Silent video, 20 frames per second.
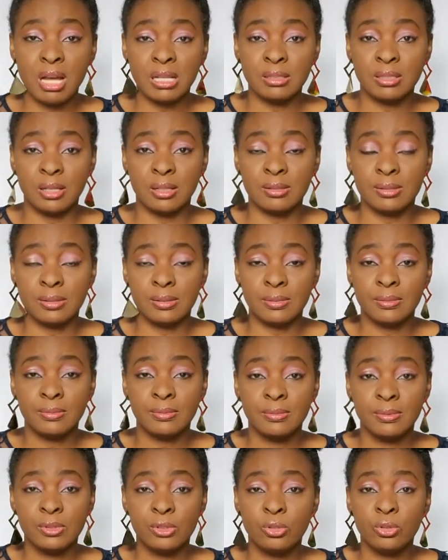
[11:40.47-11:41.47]
matters.
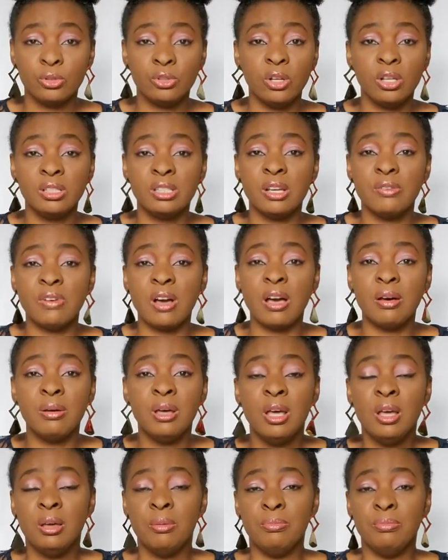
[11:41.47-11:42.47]
So don't
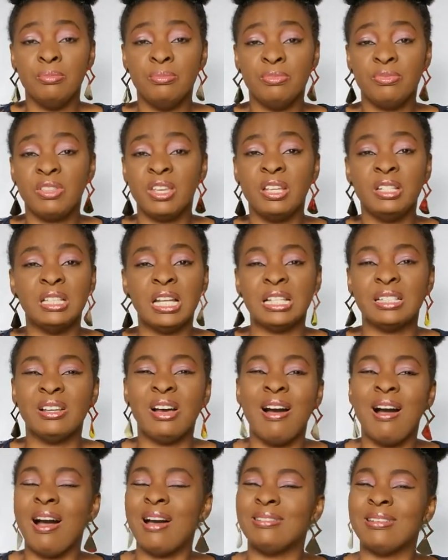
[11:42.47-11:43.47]
ever think
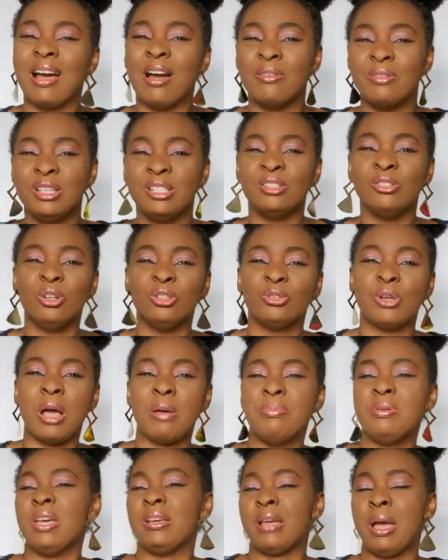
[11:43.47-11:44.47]
that, is it
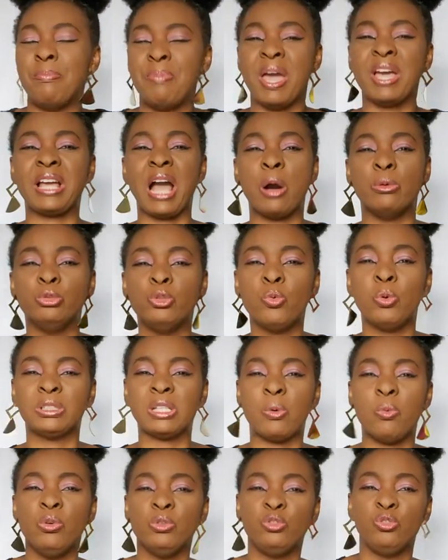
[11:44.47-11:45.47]
not, I'm here, I beg, I'll do
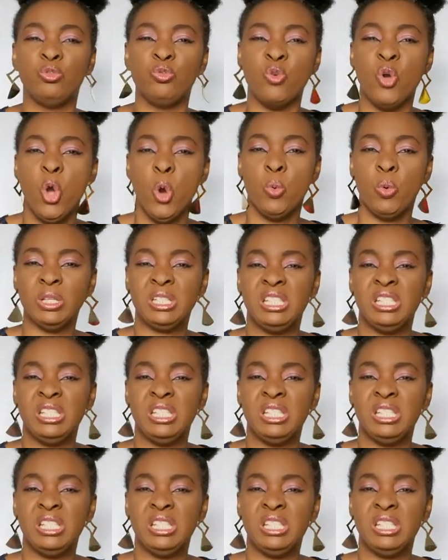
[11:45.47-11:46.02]
what I want to do.